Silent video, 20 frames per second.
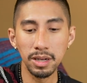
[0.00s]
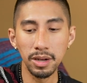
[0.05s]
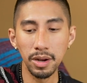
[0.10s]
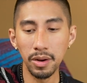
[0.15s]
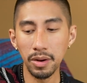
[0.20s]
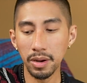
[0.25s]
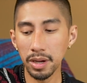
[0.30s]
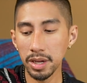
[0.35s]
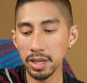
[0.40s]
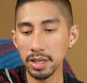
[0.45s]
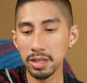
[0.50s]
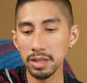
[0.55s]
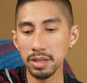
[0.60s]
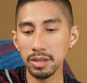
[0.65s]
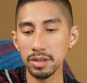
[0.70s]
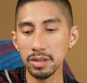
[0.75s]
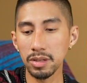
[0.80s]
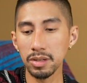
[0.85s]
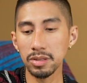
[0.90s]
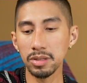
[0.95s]
okay,
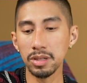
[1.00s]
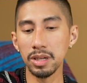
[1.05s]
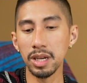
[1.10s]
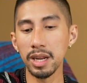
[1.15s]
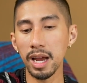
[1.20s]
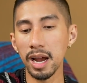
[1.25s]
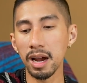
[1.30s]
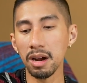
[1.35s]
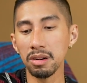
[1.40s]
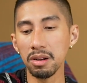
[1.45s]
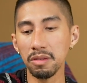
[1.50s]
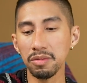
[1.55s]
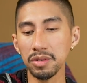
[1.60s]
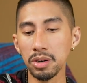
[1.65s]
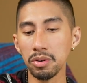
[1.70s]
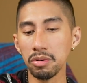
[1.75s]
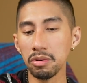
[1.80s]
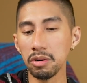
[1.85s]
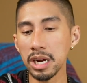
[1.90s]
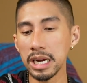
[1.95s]
to get out of
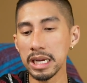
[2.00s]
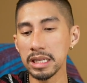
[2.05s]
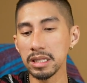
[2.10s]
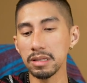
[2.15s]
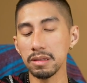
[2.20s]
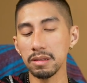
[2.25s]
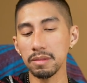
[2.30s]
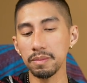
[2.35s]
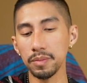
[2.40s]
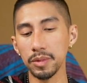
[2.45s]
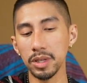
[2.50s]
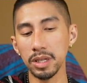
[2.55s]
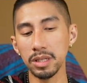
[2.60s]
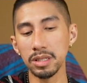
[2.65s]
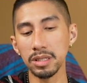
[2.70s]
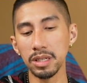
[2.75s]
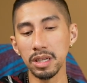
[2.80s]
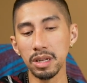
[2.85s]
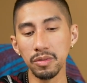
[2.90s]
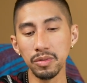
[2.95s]
the rut
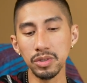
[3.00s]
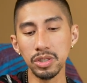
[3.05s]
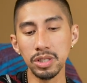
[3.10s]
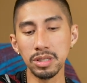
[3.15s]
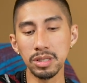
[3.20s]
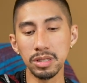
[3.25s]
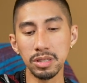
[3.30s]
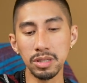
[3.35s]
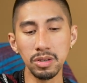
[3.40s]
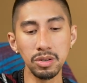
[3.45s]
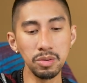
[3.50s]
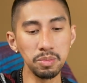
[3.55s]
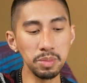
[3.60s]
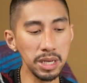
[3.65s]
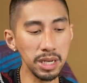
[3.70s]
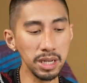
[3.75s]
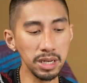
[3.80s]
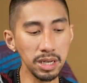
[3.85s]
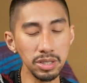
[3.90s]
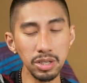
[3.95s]
instead of just you
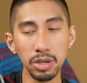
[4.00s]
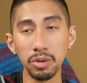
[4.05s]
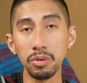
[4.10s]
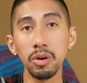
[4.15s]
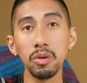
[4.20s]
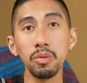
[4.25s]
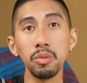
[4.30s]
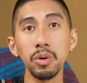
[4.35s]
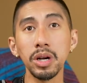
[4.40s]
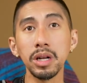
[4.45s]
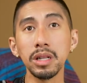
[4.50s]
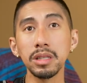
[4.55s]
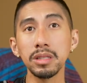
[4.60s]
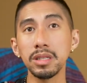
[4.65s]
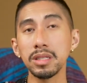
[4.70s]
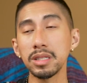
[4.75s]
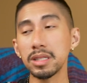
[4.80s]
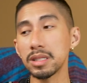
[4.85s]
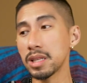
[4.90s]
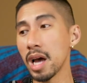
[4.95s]
being in the tarot
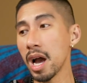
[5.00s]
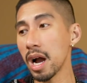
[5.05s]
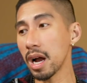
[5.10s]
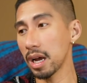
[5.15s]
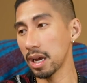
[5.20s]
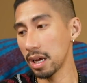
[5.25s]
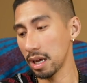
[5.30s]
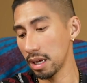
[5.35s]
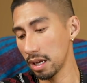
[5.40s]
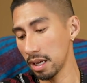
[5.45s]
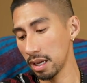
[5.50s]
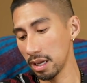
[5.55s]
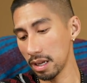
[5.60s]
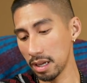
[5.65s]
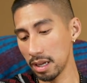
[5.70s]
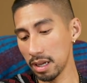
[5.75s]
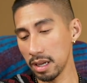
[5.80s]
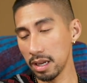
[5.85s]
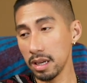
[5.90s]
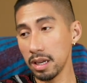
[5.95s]
world stuck.
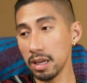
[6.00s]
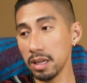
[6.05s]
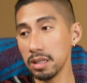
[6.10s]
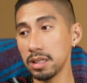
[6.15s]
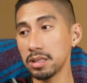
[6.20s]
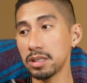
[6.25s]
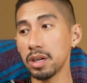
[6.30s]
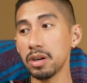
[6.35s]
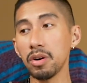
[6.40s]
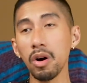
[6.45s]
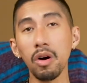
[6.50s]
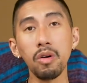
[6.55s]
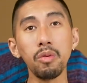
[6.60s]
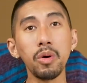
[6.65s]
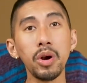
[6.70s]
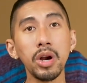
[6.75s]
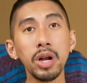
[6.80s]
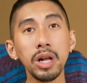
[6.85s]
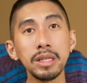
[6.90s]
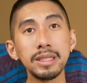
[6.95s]
The tarot
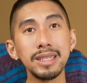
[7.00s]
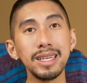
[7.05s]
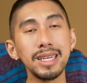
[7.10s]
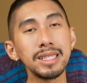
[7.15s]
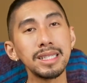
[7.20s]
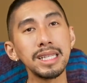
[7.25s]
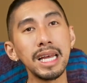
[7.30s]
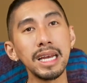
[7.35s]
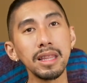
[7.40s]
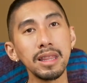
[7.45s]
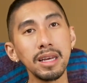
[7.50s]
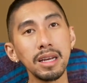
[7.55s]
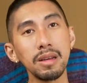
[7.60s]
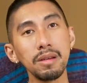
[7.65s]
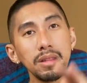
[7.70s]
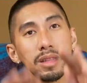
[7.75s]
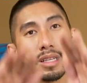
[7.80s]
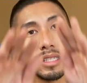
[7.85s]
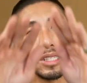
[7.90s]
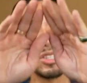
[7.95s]
world is like
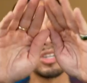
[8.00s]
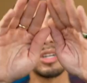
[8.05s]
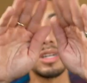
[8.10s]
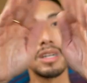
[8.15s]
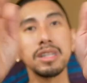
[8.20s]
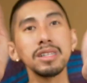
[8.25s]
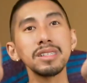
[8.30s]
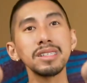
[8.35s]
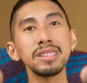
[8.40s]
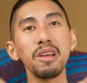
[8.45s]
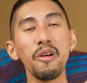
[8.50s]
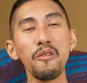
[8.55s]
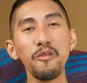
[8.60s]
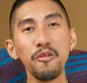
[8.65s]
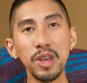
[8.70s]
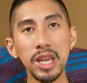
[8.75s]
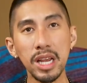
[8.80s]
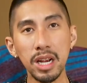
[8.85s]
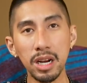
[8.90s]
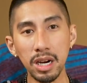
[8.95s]
the, the circle's
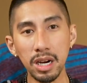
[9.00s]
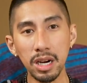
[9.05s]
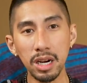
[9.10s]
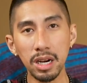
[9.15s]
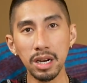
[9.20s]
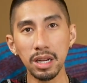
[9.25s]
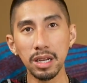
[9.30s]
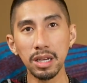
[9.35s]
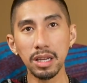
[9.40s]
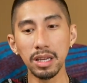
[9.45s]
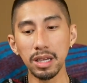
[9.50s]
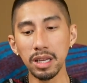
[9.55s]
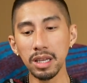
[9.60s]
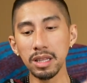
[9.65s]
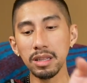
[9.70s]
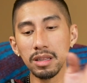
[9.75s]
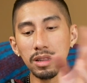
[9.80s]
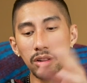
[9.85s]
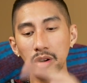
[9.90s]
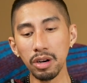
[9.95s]
sphere
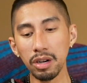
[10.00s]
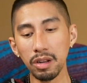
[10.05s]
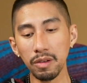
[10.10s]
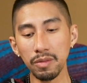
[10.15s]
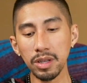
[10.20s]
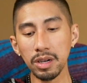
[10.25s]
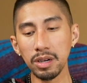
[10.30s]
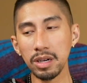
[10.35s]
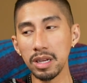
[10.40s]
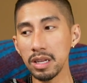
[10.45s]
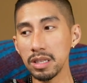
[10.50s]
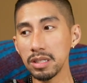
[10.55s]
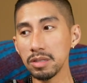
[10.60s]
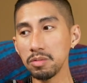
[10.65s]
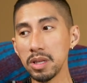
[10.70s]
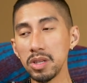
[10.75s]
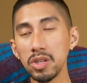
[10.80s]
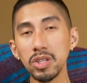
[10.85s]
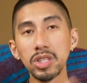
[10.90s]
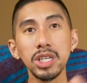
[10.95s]
in Lord of the
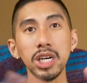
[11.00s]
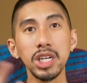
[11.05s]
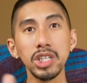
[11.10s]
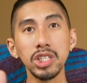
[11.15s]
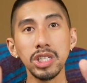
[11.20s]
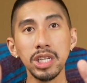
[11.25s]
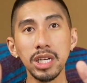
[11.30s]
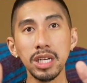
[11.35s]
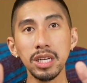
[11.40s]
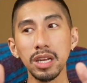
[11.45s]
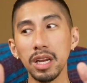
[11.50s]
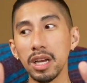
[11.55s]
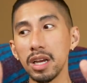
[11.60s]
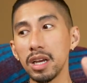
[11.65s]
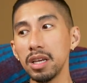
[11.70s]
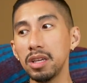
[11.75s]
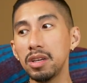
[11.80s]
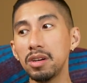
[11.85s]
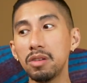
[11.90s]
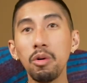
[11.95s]
Rings. When you touch it,
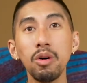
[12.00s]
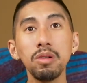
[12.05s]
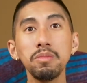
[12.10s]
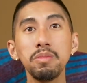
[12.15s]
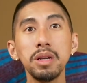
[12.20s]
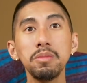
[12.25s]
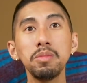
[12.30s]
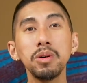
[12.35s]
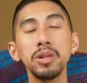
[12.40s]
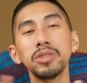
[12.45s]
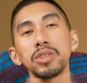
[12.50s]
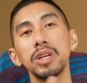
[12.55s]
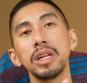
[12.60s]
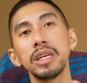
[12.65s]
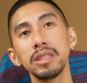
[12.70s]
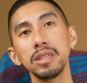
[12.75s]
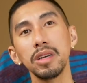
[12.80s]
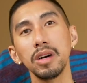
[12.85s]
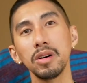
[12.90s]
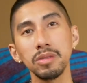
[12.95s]
you won't be able to
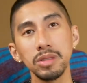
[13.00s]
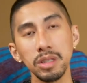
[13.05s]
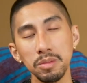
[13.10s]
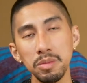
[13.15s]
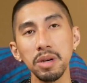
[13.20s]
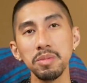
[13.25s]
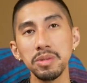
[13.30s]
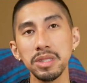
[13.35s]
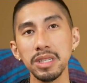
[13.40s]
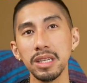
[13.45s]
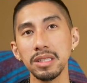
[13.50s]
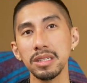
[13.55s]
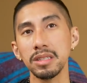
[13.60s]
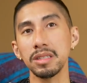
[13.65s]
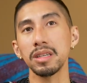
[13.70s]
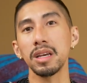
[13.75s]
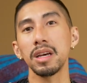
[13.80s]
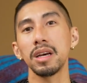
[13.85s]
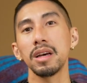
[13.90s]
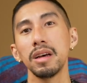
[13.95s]
let go. You'll be
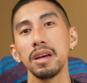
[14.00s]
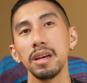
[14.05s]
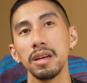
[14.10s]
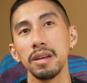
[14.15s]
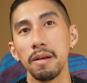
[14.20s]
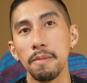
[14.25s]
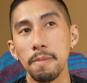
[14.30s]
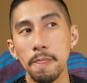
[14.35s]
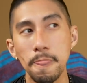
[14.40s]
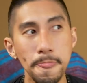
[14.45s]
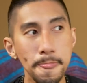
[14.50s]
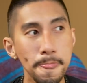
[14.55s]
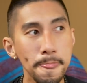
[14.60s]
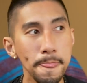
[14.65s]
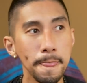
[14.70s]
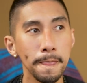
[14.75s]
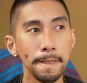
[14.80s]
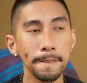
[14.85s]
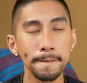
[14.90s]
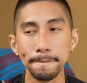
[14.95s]
obsessed.
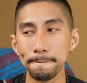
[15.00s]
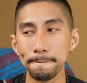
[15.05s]
Mm-hmm.